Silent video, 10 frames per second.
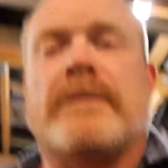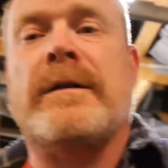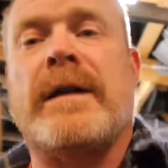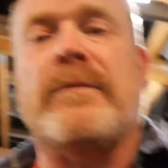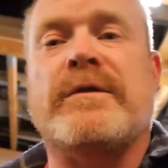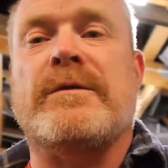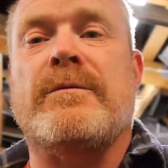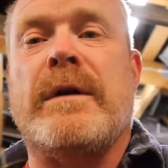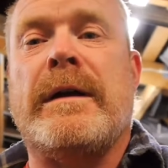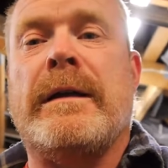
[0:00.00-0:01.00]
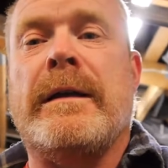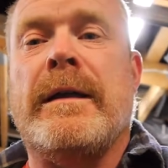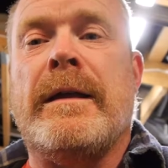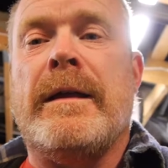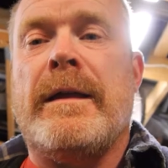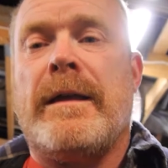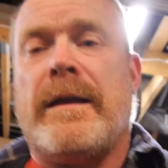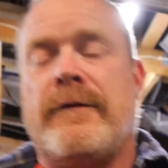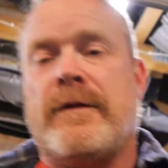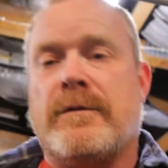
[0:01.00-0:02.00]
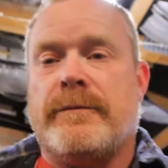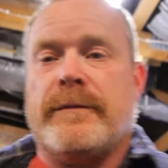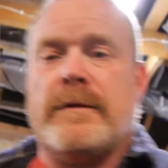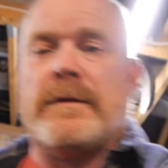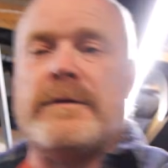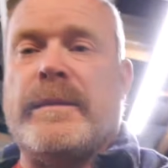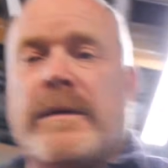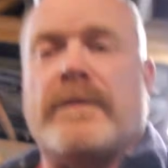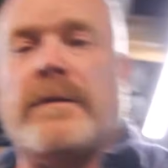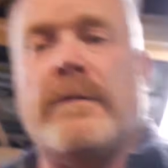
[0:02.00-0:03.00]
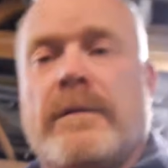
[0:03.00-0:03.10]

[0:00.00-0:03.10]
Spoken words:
camera somewhere. If you, oh, that's a bit low.